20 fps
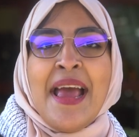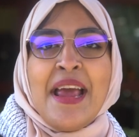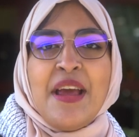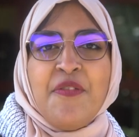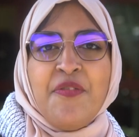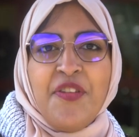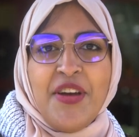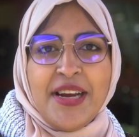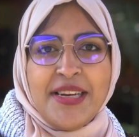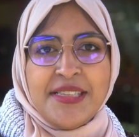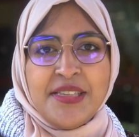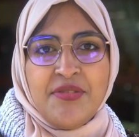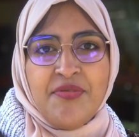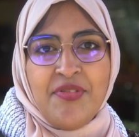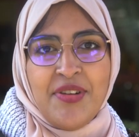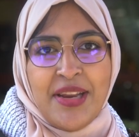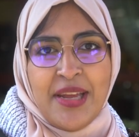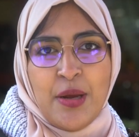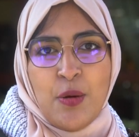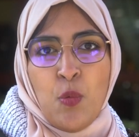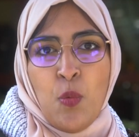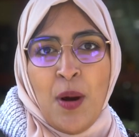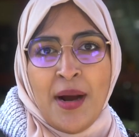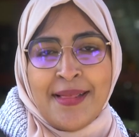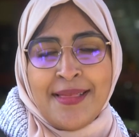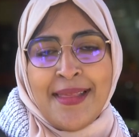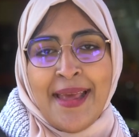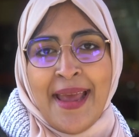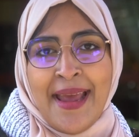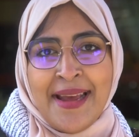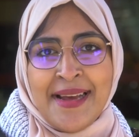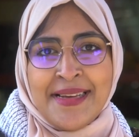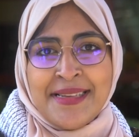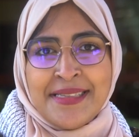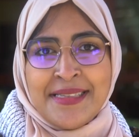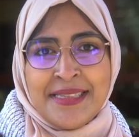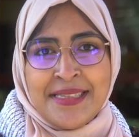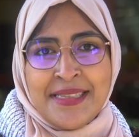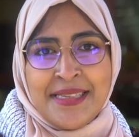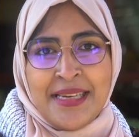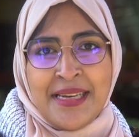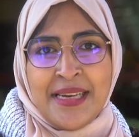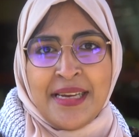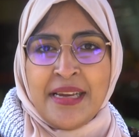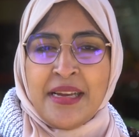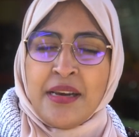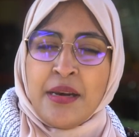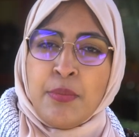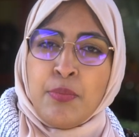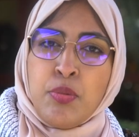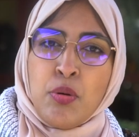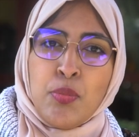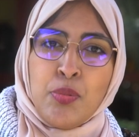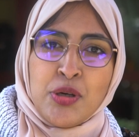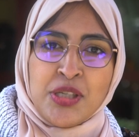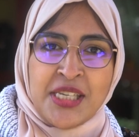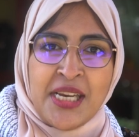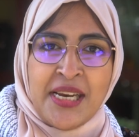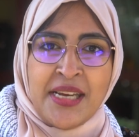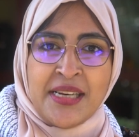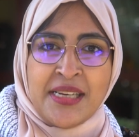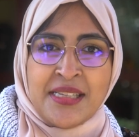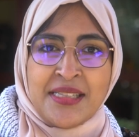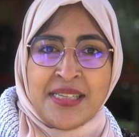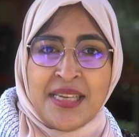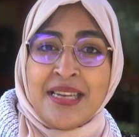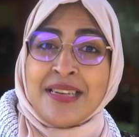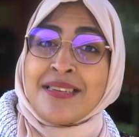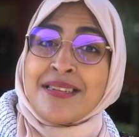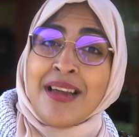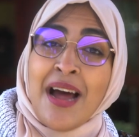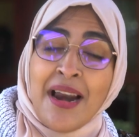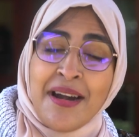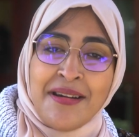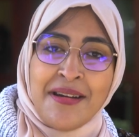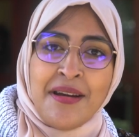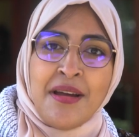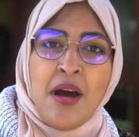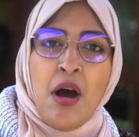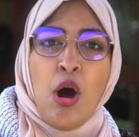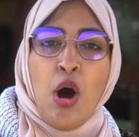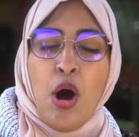Effectively, what the ANC Limpopo delegates had done